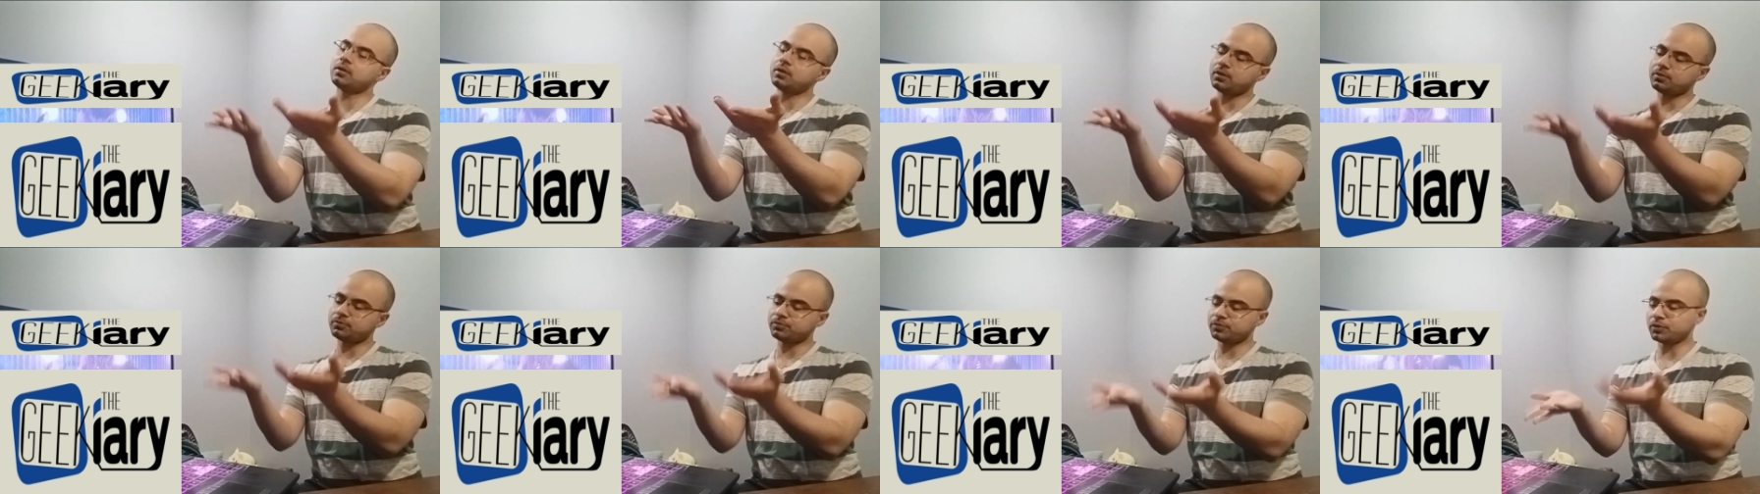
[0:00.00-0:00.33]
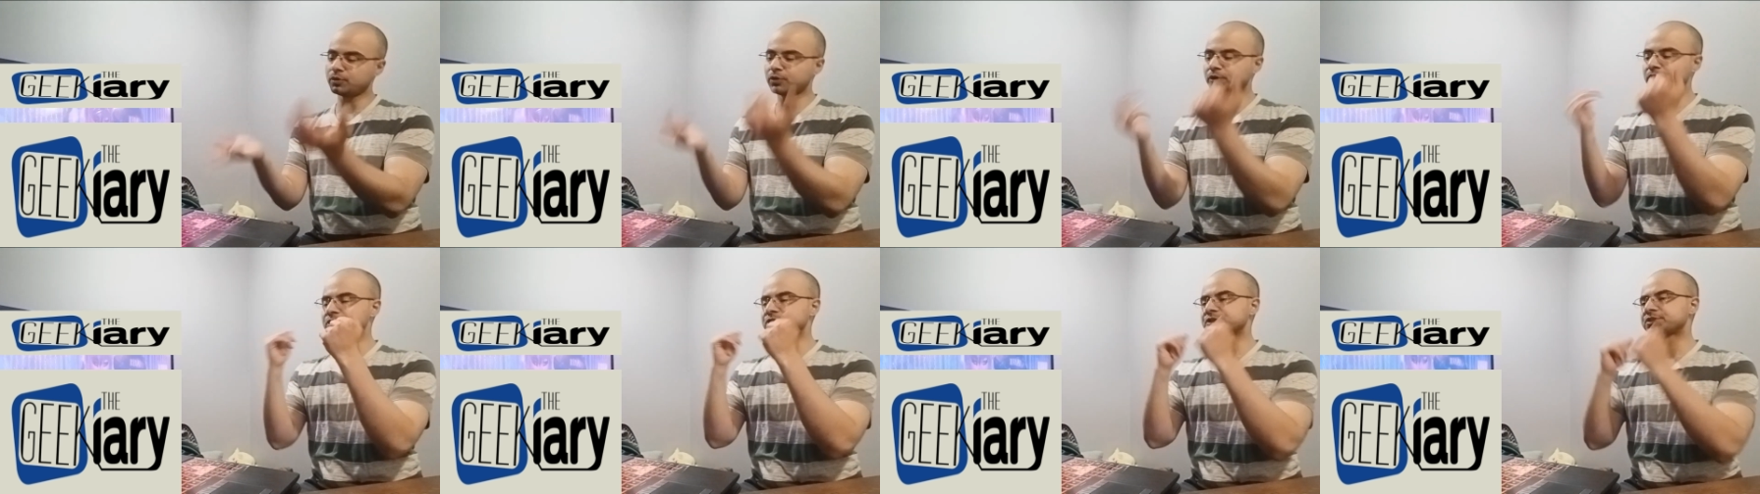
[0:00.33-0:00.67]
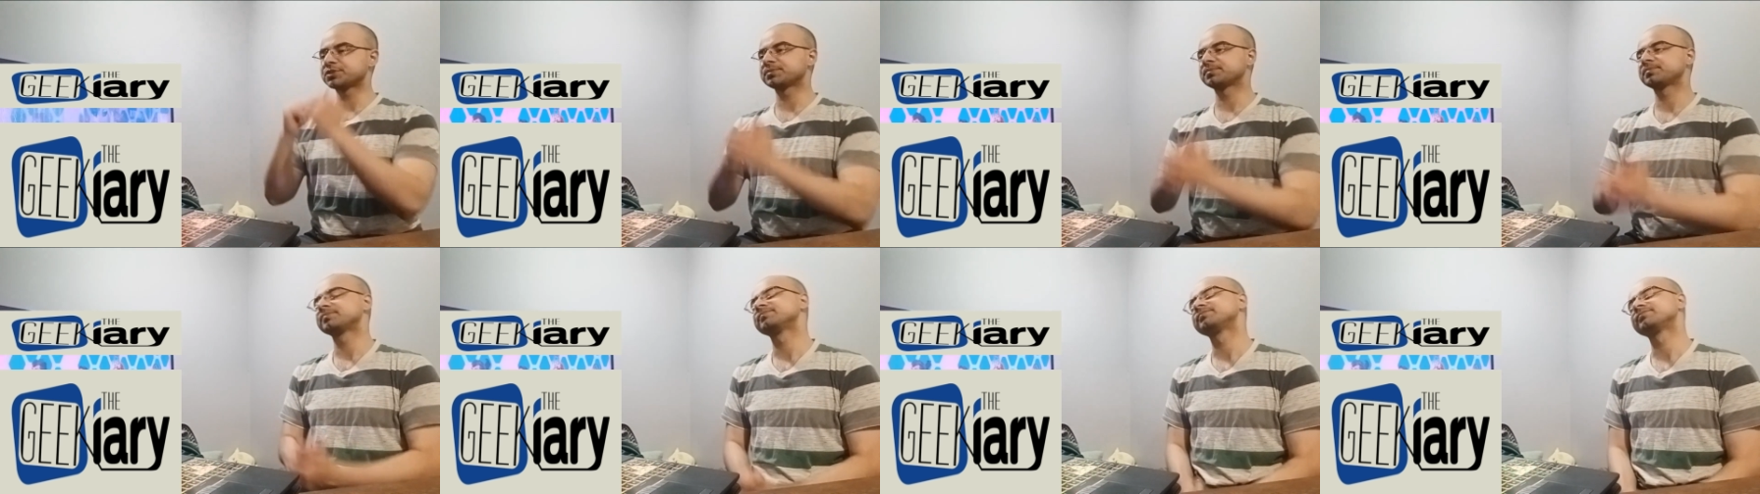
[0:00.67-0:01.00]
Of course,
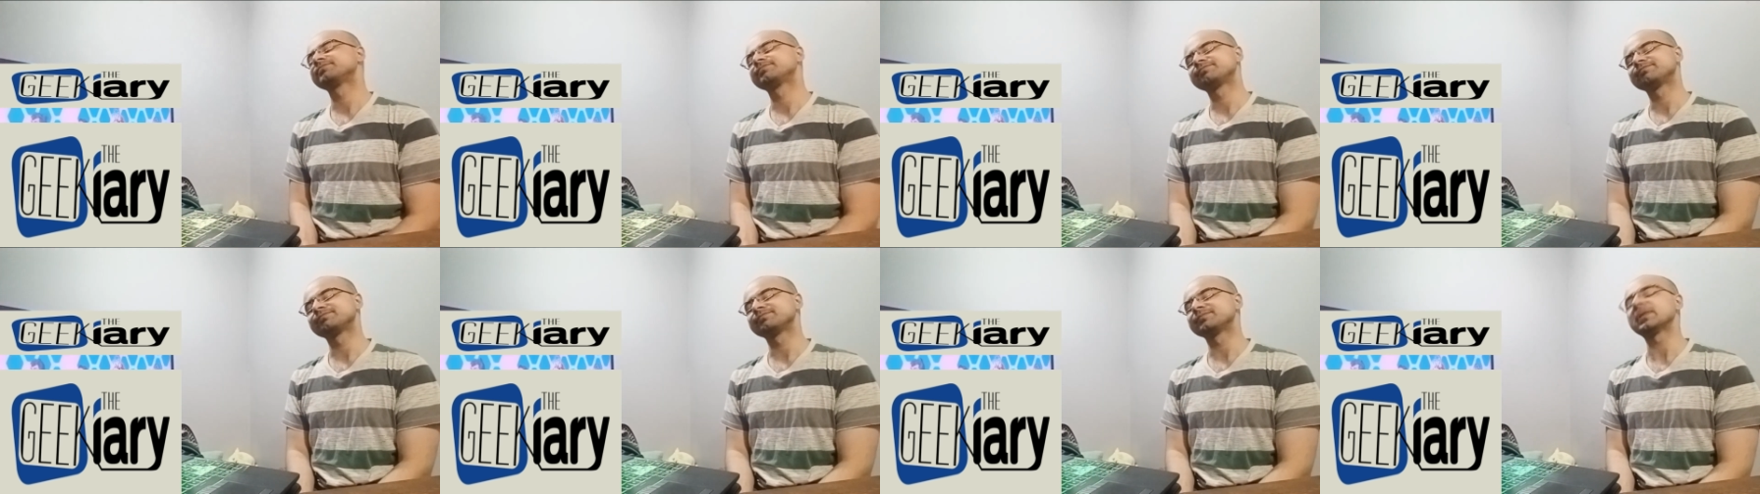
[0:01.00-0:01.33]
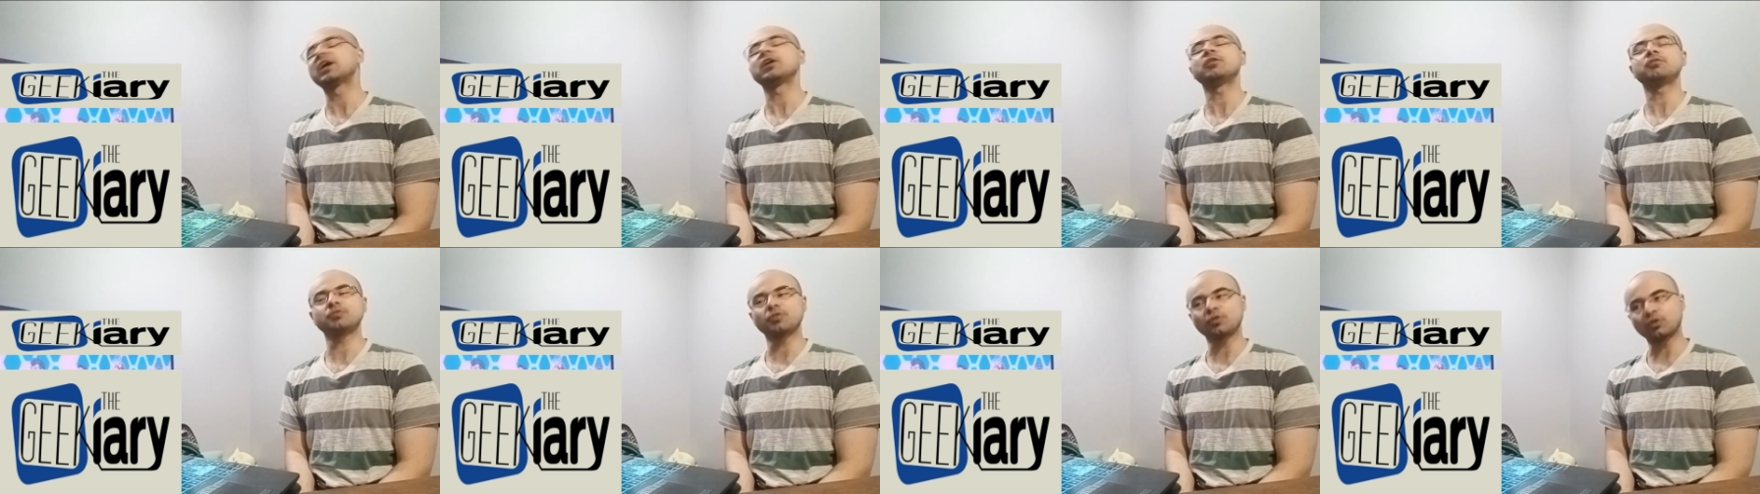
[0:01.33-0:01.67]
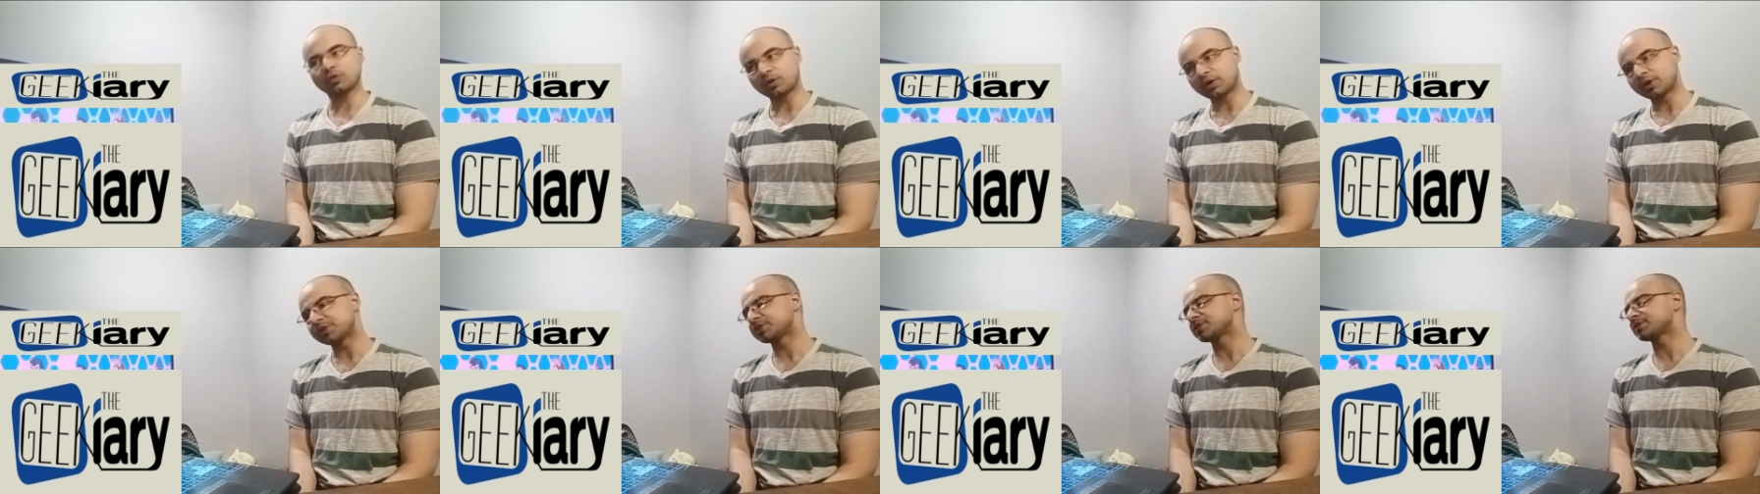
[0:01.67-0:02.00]
of
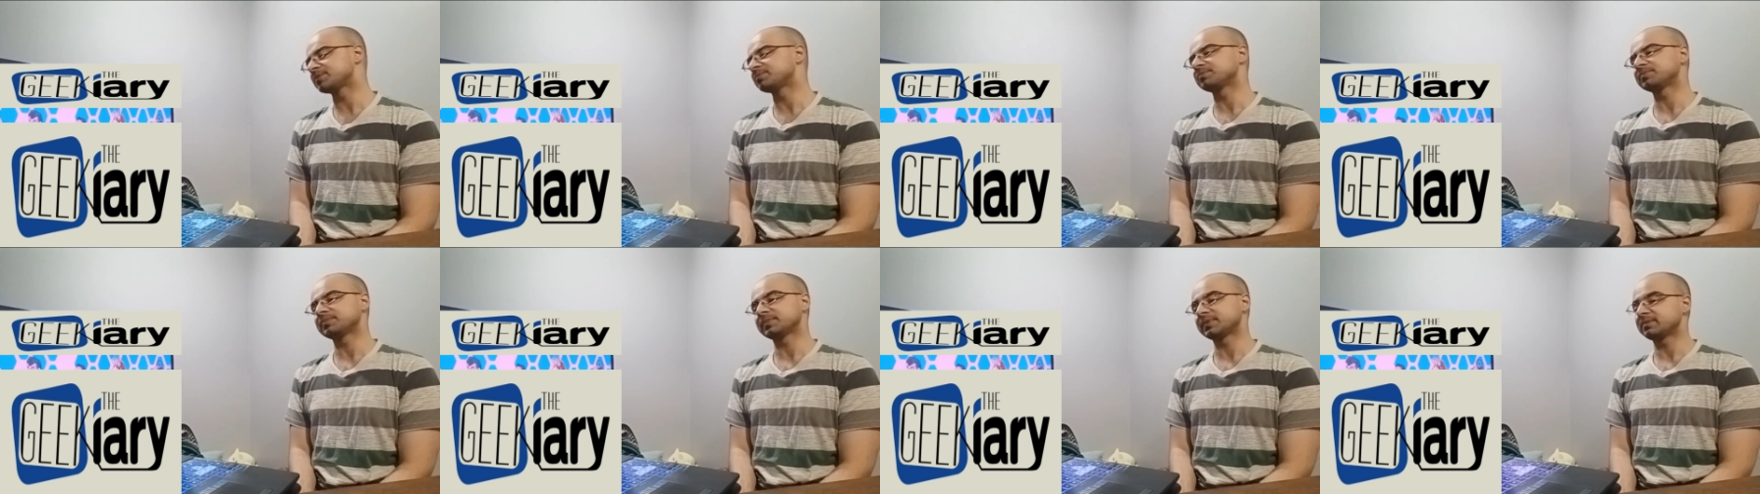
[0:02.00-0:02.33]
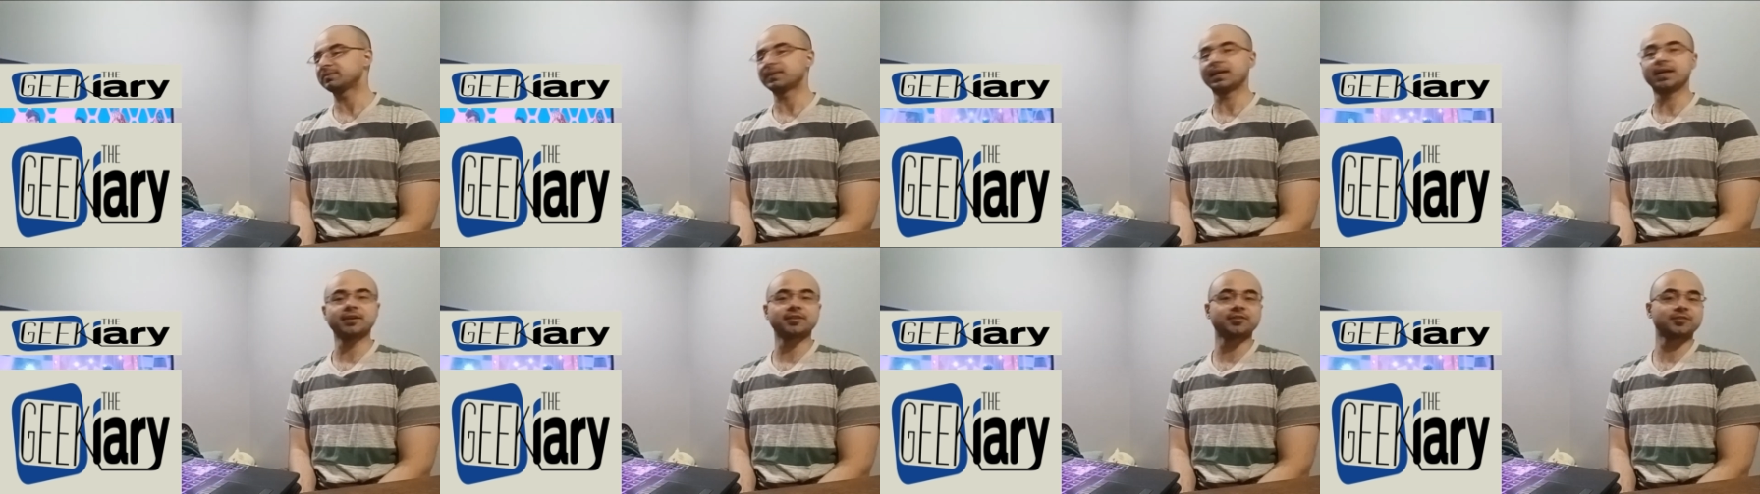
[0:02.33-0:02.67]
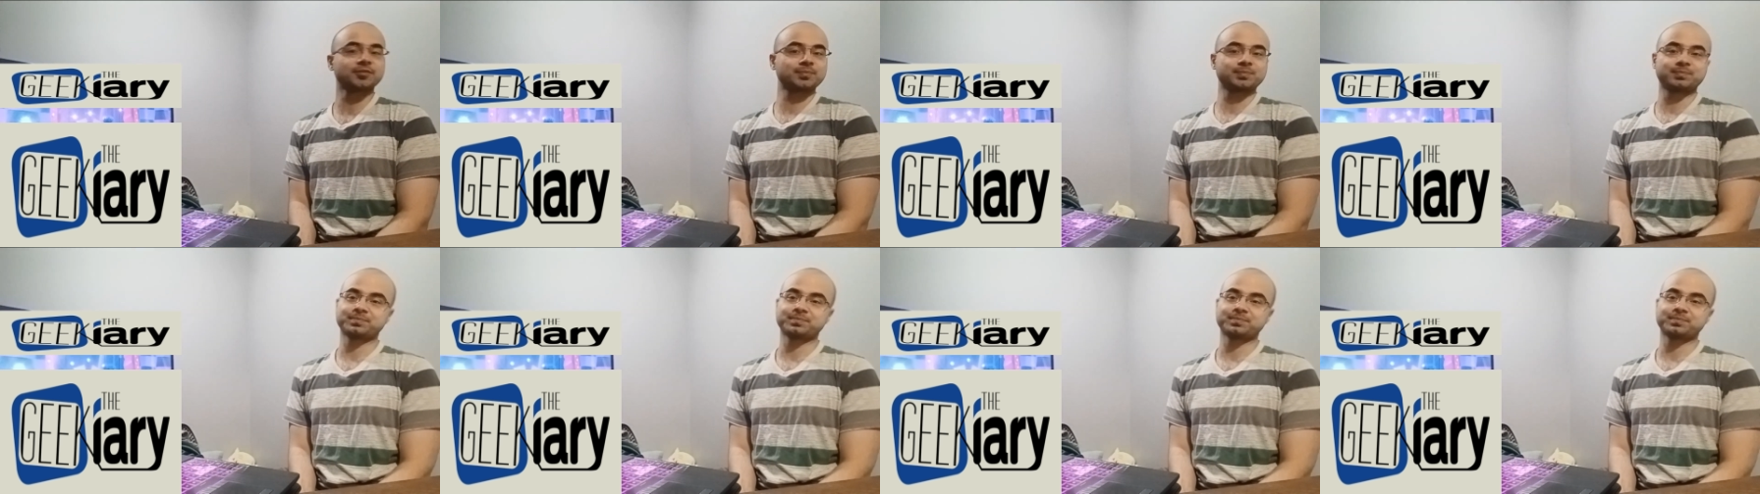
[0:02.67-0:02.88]
course, it's